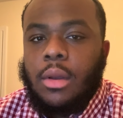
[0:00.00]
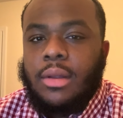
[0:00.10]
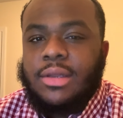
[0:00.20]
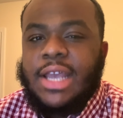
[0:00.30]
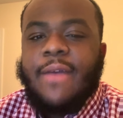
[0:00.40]

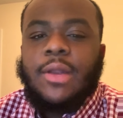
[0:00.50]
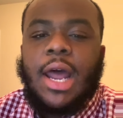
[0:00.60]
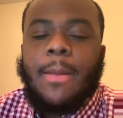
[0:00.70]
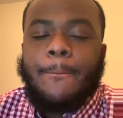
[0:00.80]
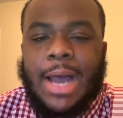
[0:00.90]
to have a lot
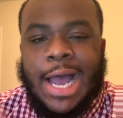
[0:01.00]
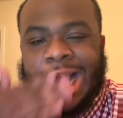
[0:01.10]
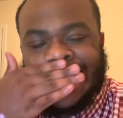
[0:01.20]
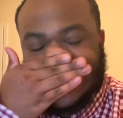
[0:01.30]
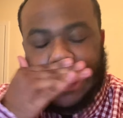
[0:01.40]
of
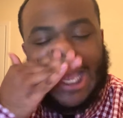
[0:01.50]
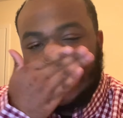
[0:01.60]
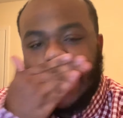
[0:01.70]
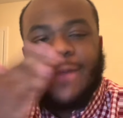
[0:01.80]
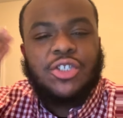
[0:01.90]
mindset,
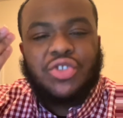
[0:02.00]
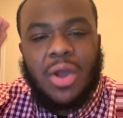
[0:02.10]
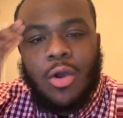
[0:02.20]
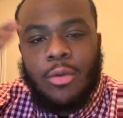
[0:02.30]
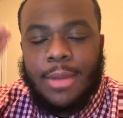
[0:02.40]
to have a
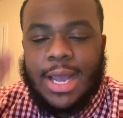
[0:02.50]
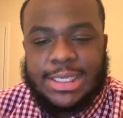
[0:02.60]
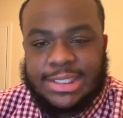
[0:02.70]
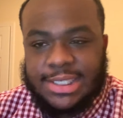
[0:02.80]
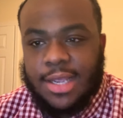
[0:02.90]
strong
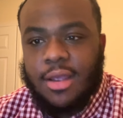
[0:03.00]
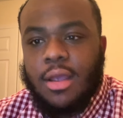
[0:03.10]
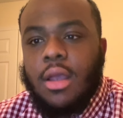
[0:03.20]
mindset